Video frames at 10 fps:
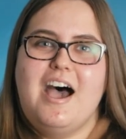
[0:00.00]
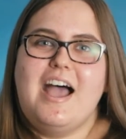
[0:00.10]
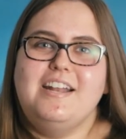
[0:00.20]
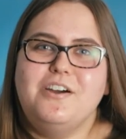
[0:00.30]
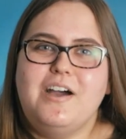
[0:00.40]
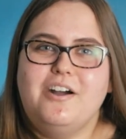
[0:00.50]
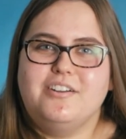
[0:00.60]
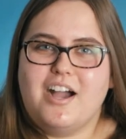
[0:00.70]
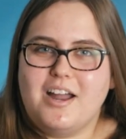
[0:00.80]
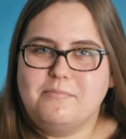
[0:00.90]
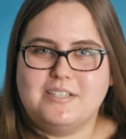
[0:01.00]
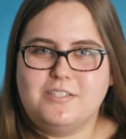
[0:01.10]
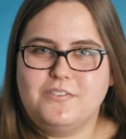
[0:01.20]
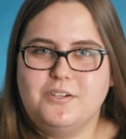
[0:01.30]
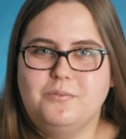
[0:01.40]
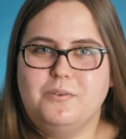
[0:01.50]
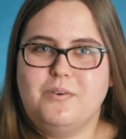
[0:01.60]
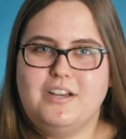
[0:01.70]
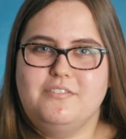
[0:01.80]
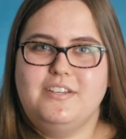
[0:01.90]
I know how God must feel when
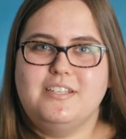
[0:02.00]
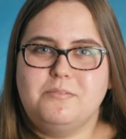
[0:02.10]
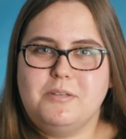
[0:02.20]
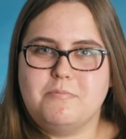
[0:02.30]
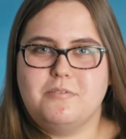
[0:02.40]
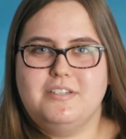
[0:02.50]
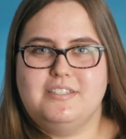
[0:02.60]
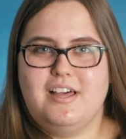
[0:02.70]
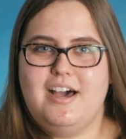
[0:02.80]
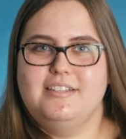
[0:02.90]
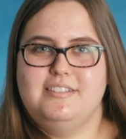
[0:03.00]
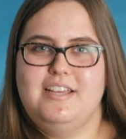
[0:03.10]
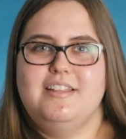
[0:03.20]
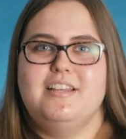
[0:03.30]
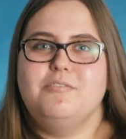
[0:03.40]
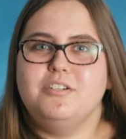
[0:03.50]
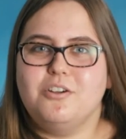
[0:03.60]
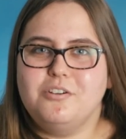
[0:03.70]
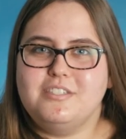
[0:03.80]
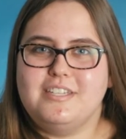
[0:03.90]
one of his people is lost and then
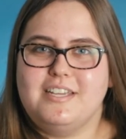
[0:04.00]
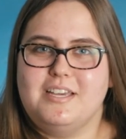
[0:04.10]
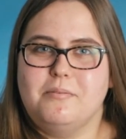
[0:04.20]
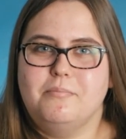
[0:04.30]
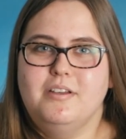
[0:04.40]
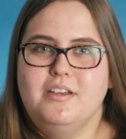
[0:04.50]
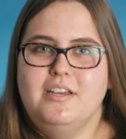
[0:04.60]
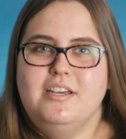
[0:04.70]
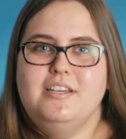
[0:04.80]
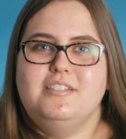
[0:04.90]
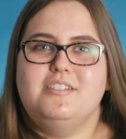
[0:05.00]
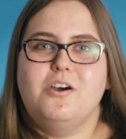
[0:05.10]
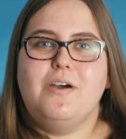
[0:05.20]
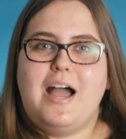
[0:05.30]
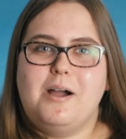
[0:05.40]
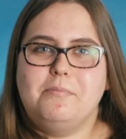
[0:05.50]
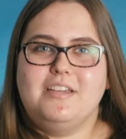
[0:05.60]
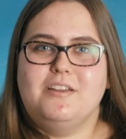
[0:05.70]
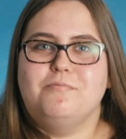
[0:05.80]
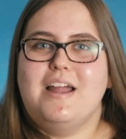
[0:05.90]
returns to him, so
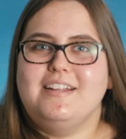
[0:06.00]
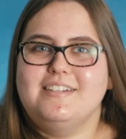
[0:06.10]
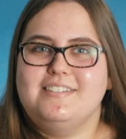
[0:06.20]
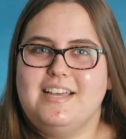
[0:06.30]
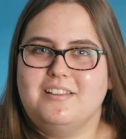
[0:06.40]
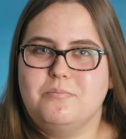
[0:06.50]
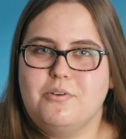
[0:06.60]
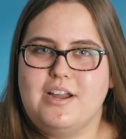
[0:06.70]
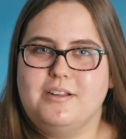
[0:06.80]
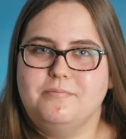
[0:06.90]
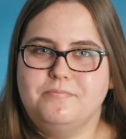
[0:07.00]
happy and ready to celebrate.